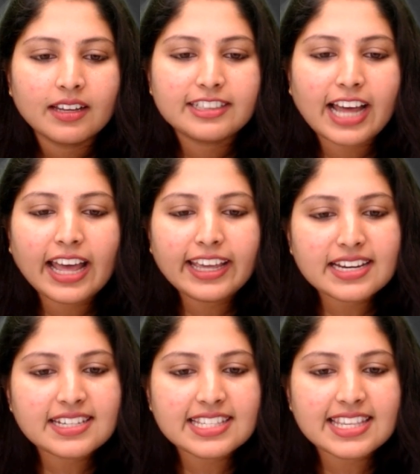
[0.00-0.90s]

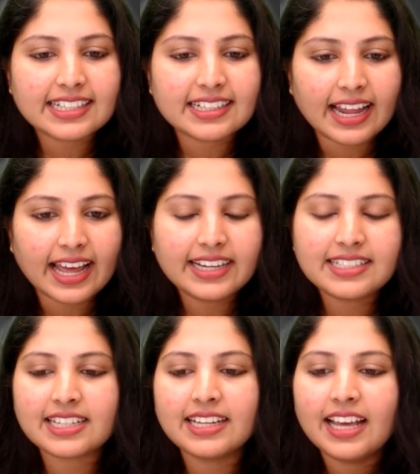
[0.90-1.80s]
direct
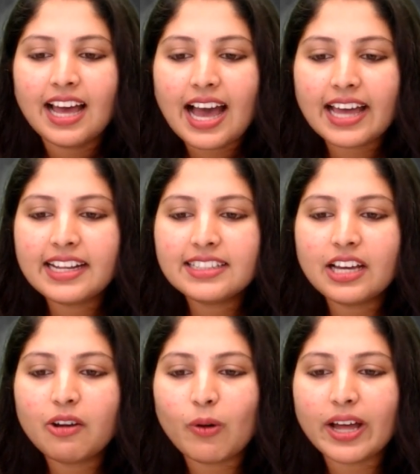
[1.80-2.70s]
sunlight,
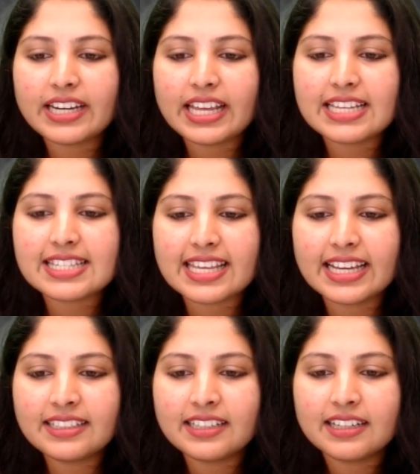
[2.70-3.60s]
another one is in
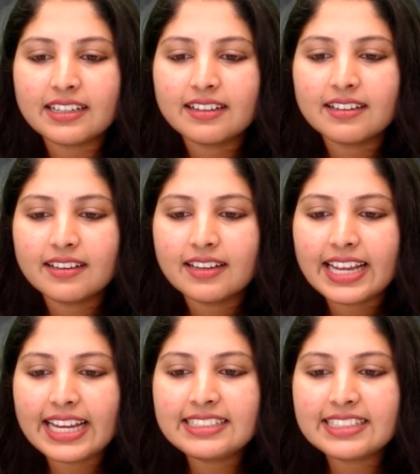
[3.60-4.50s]

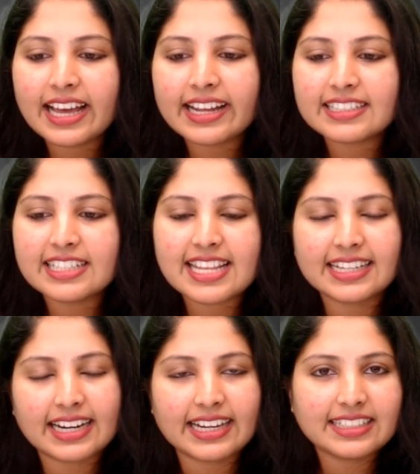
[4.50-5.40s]
indirect
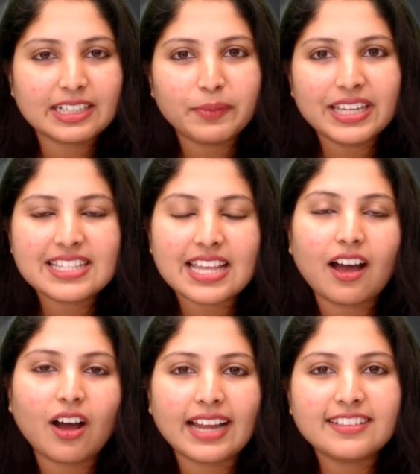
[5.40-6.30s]
sunlight, that means
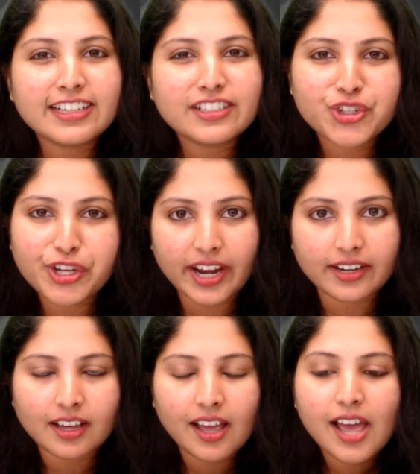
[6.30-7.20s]
under
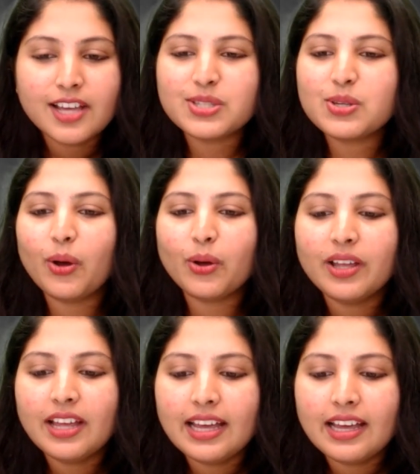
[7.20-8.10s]
shade. So
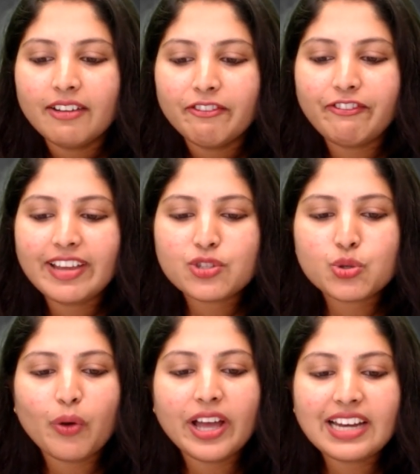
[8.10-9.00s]
which
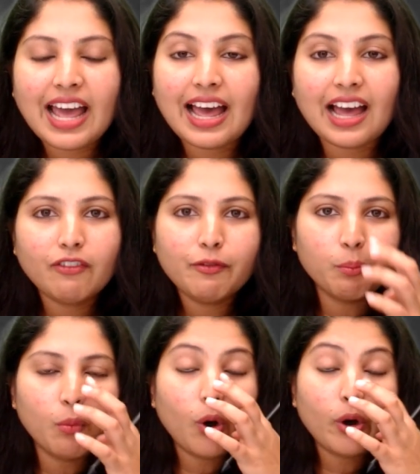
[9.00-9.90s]
one have
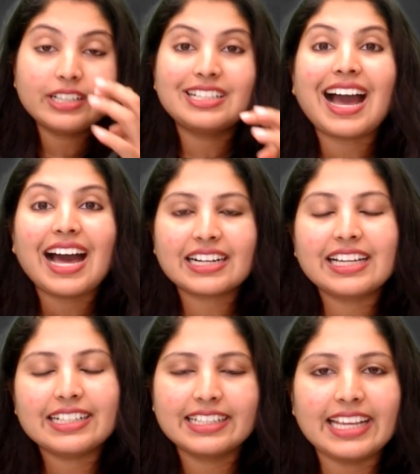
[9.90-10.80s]
more
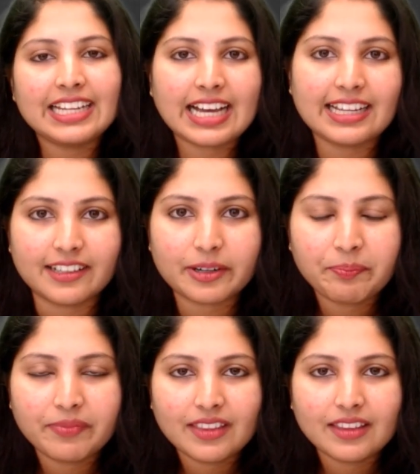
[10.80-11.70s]
darker green color?
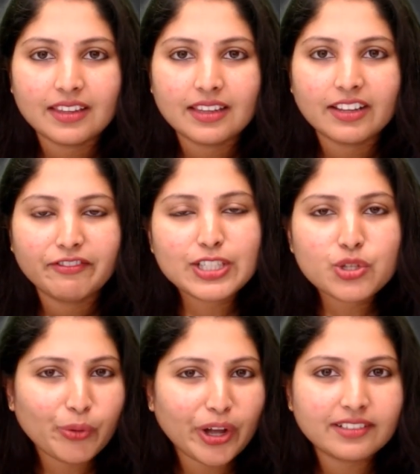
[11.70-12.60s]
Which
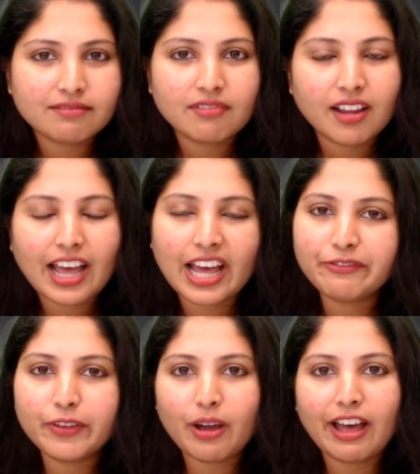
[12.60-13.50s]
one?
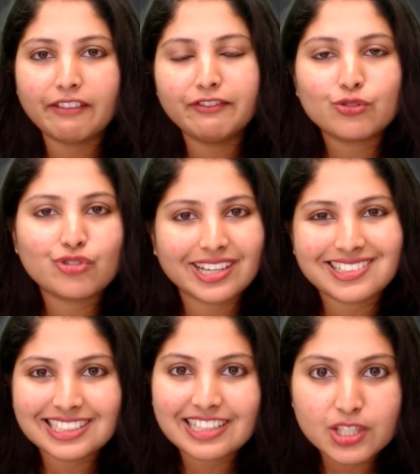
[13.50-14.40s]
Have you
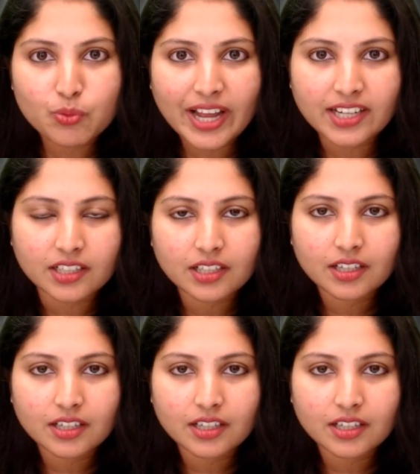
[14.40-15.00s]
checked this one?